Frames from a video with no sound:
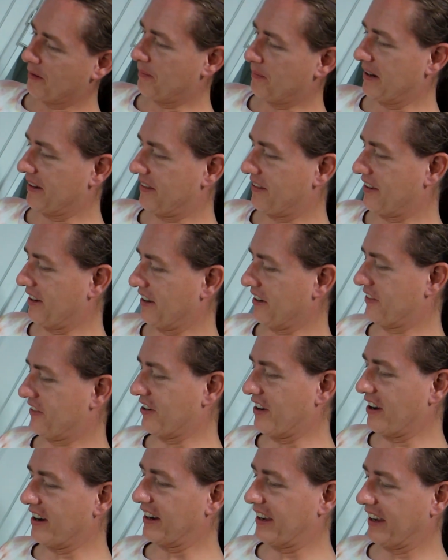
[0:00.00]
but still
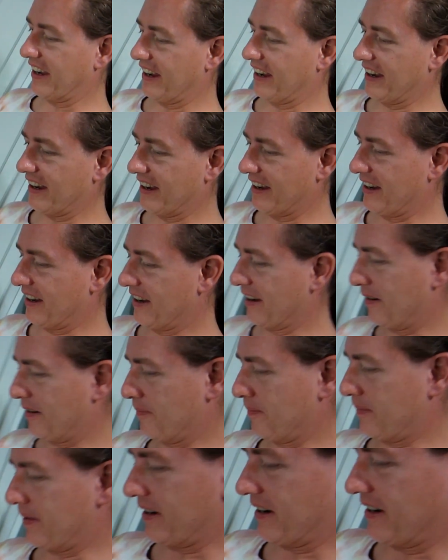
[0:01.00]
chunky,
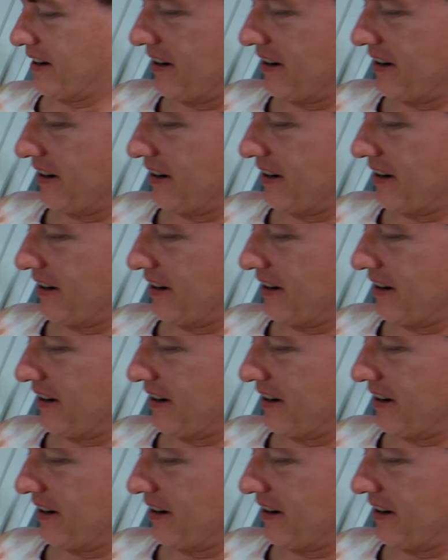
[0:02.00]
but